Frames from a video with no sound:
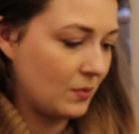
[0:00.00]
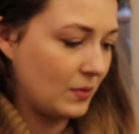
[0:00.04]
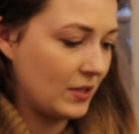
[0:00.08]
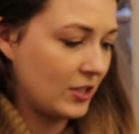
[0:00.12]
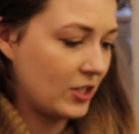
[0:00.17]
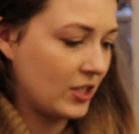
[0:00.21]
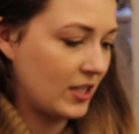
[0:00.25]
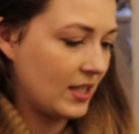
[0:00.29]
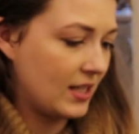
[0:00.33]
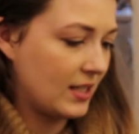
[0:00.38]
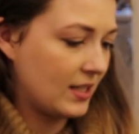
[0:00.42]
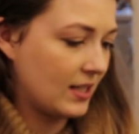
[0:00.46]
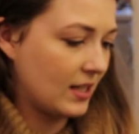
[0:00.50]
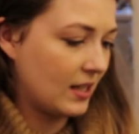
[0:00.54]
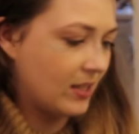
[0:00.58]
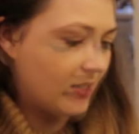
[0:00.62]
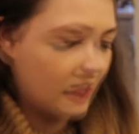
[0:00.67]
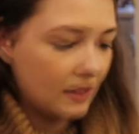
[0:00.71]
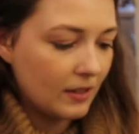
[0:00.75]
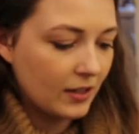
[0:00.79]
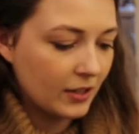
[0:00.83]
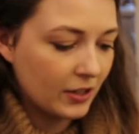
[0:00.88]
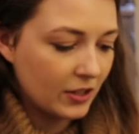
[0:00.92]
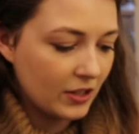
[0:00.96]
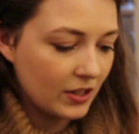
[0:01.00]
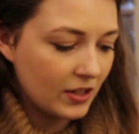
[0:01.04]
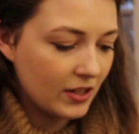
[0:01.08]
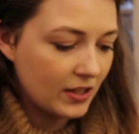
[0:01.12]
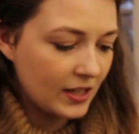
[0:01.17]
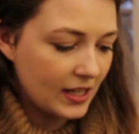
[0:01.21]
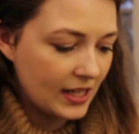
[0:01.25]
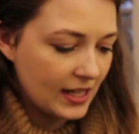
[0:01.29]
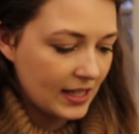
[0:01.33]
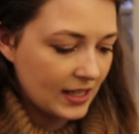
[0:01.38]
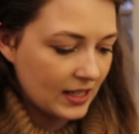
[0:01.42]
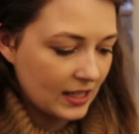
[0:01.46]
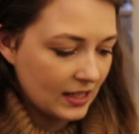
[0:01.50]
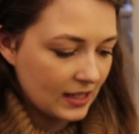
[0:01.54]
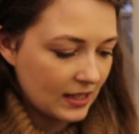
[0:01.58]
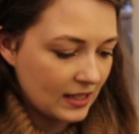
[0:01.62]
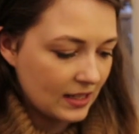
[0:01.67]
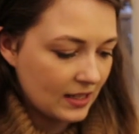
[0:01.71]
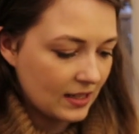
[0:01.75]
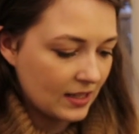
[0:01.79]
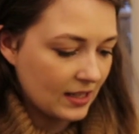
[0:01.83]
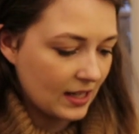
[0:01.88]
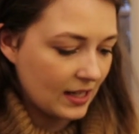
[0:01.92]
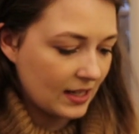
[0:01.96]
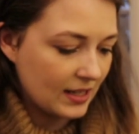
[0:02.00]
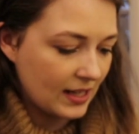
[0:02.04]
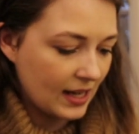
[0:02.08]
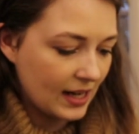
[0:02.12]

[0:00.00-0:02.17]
which is a Lagunitas